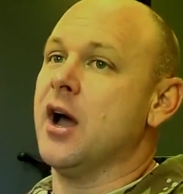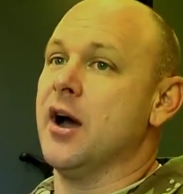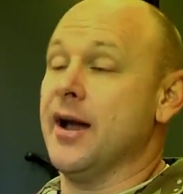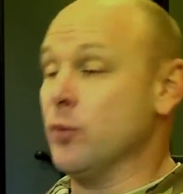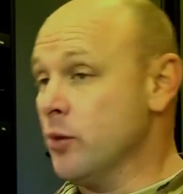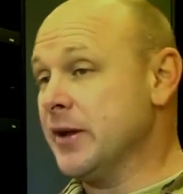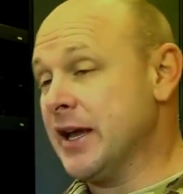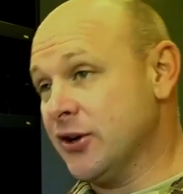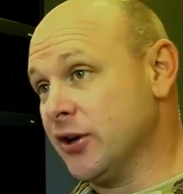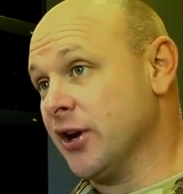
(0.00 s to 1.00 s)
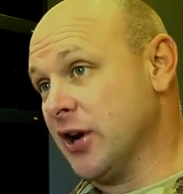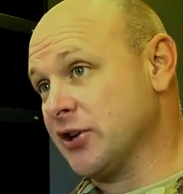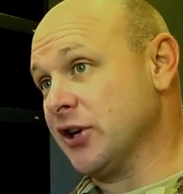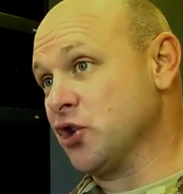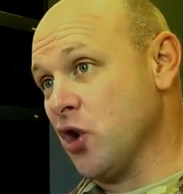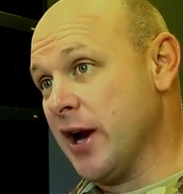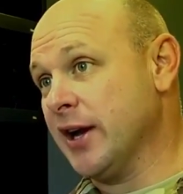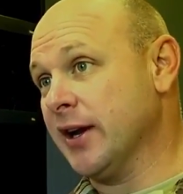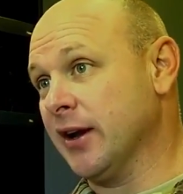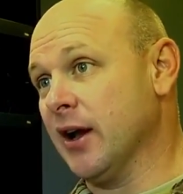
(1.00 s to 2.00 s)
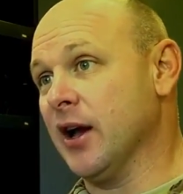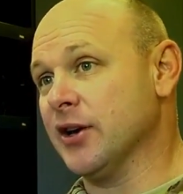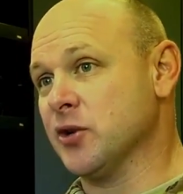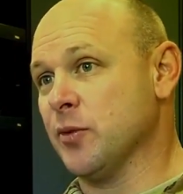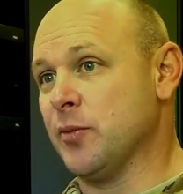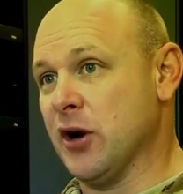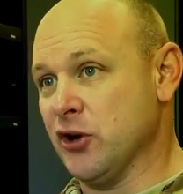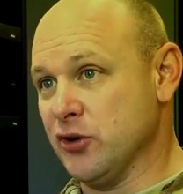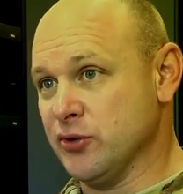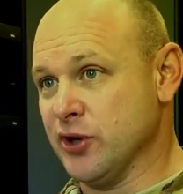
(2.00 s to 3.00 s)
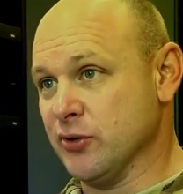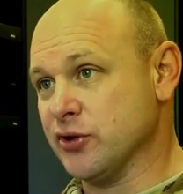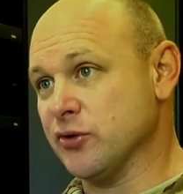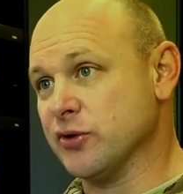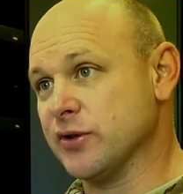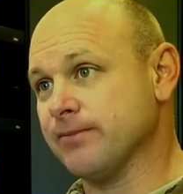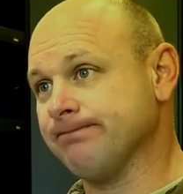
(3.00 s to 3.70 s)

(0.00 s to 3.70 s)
uh, and we'll begin conducting training uh, to prepare to use those suits.